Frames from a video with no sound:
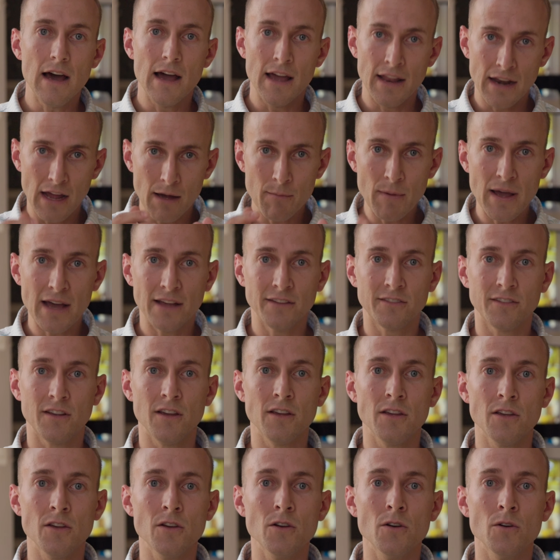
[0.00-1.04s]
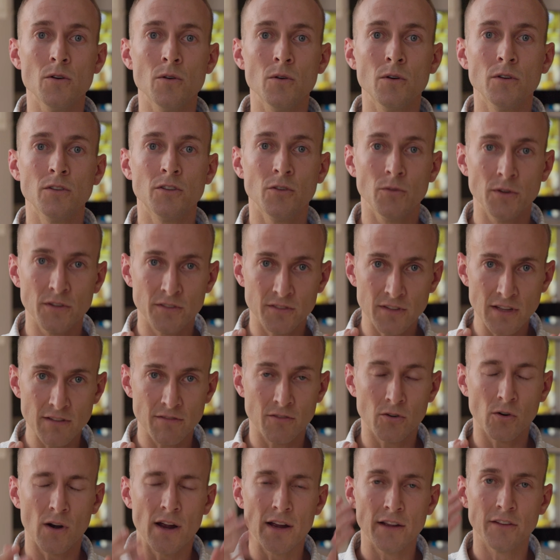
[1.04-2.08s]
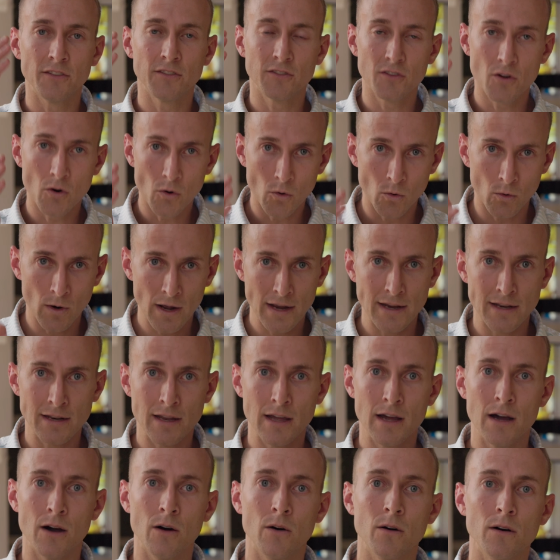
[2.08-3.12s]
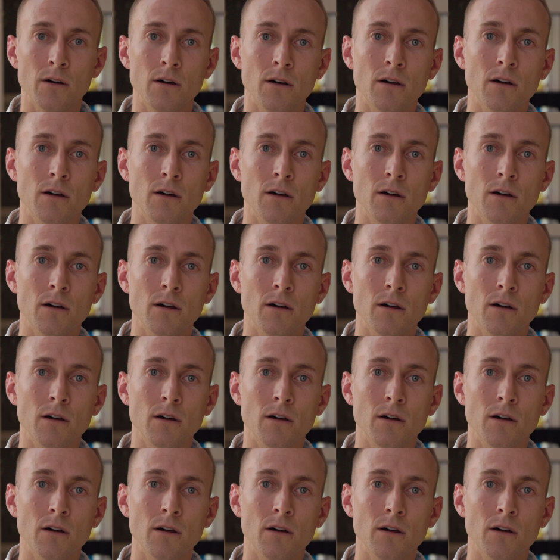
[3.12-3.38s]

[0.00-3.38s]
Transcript: And I'm asking you to receive Christ right now.